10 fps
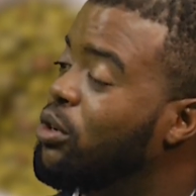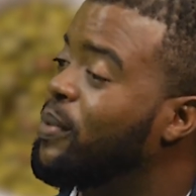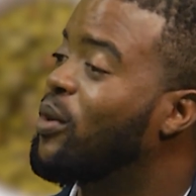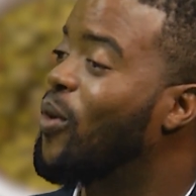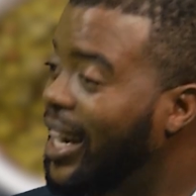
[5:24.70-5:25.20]
could
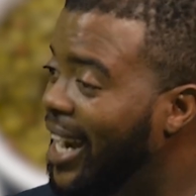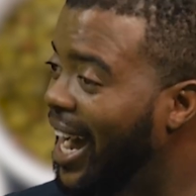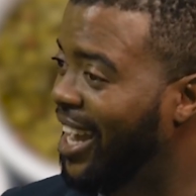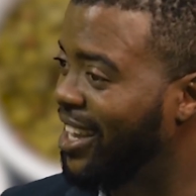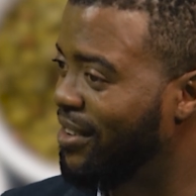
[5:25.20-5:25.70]
be quite
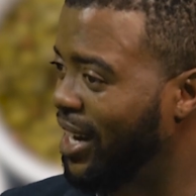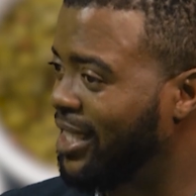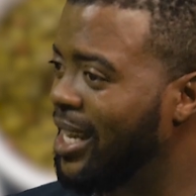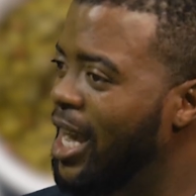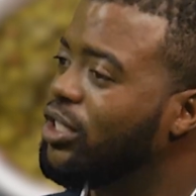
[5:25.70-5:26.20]
high,
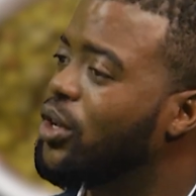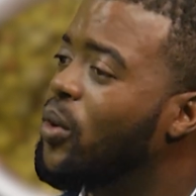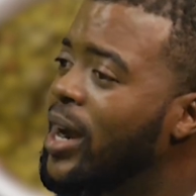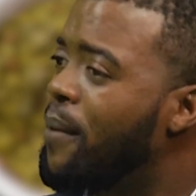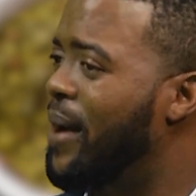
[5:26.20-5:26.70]
right? So you
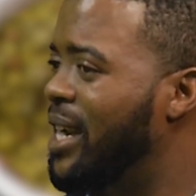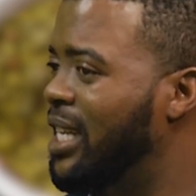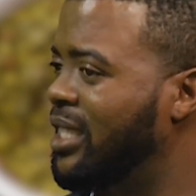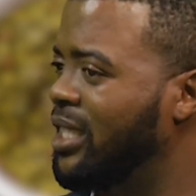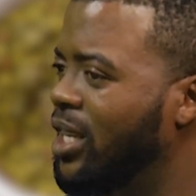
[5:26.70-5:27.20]
want to
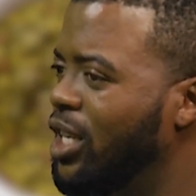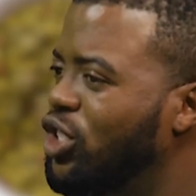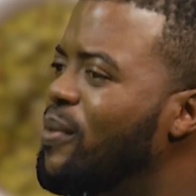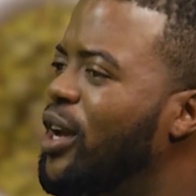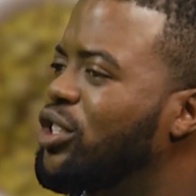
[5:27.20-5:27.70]
manage it
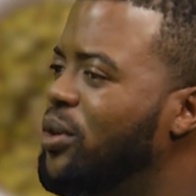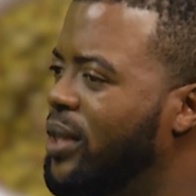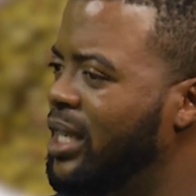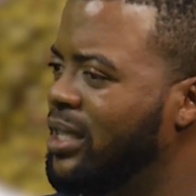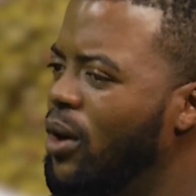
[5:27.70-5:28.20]
to make sure
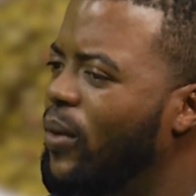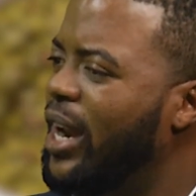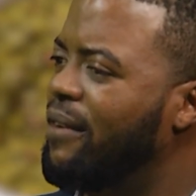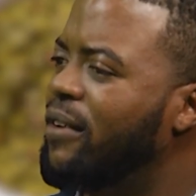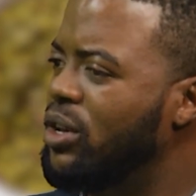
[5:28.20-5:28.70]
that
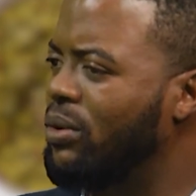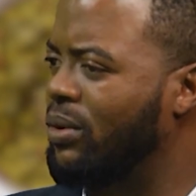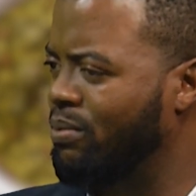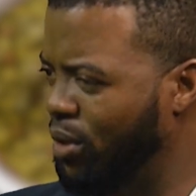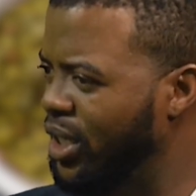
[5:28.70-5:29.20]
whatever you're
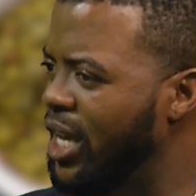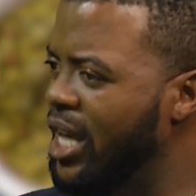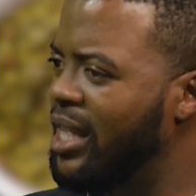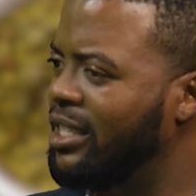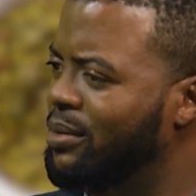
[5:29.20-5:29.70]
putting
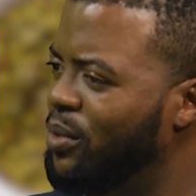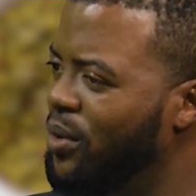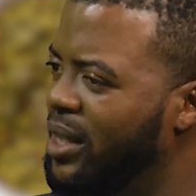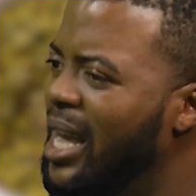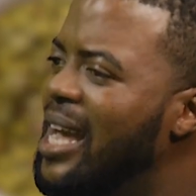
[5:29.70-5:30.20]
in that
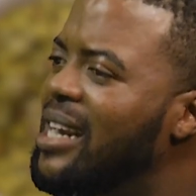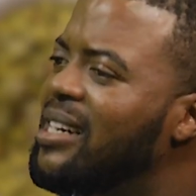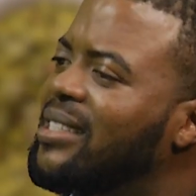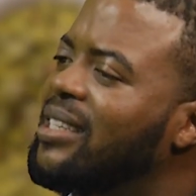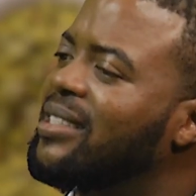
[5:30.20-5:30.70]
smoothie, it
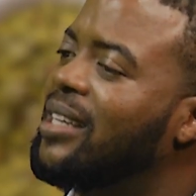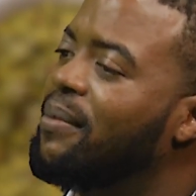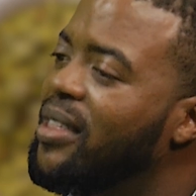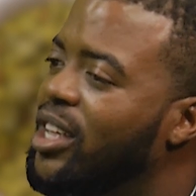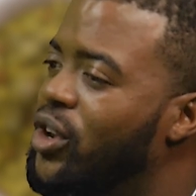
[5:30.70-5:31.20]
is still
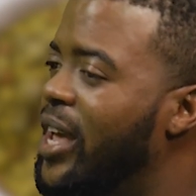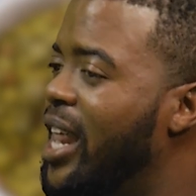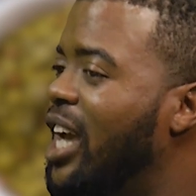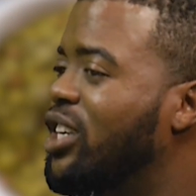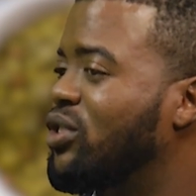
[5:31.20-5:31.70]
something that you
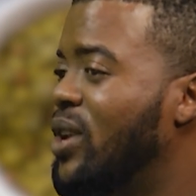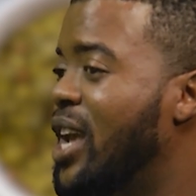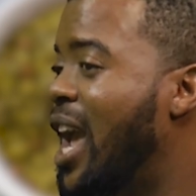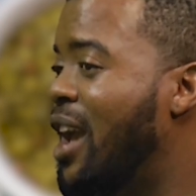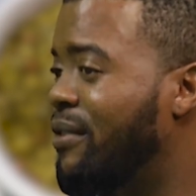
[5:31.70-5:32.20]
can actually
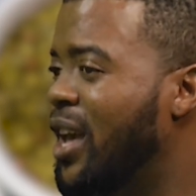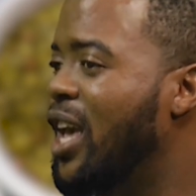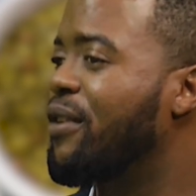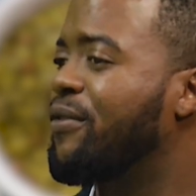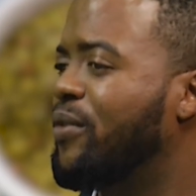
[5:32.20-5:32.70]
have
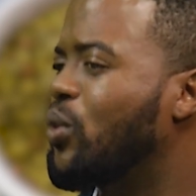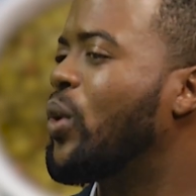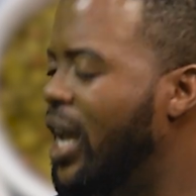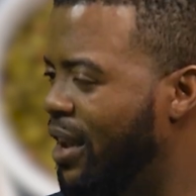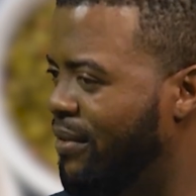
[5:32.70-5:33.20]
if you
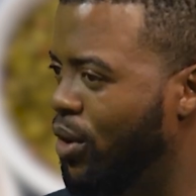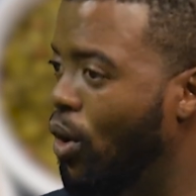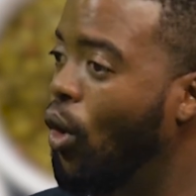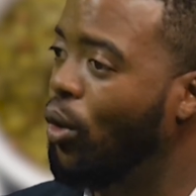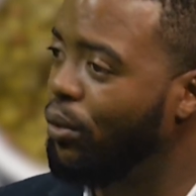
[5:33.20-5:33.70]
were having
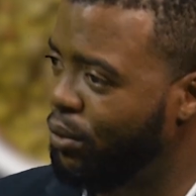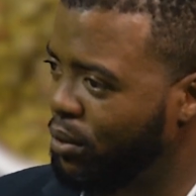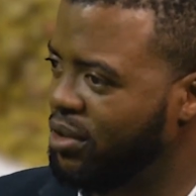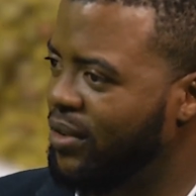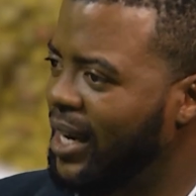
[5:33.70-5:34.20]
whole
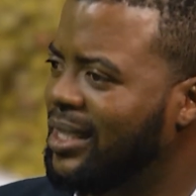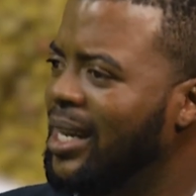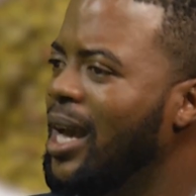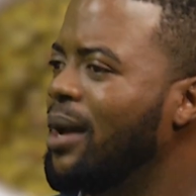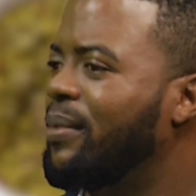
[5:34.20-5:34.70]
foods, right?
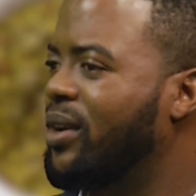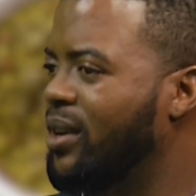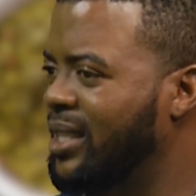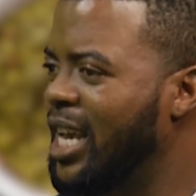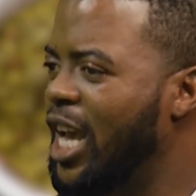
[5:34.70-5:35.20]

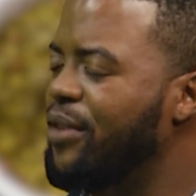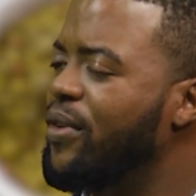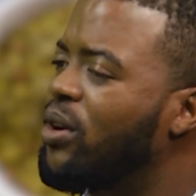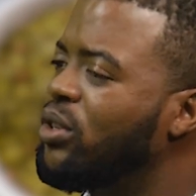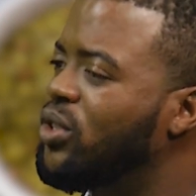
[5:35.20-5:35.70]
Because if
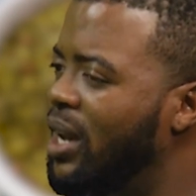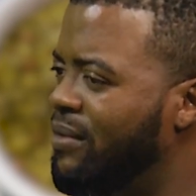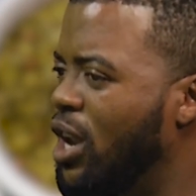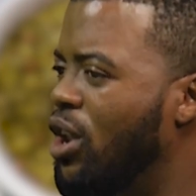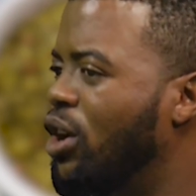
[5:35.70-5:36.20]
you're going to have
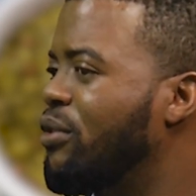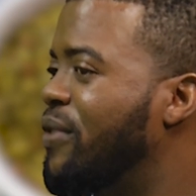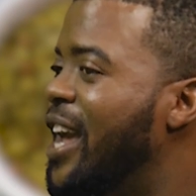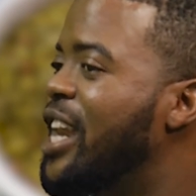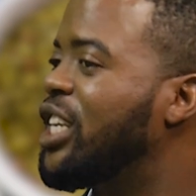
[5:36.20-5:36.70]
a lot
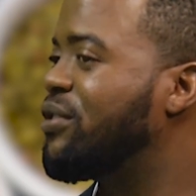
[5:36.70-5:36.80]
of energy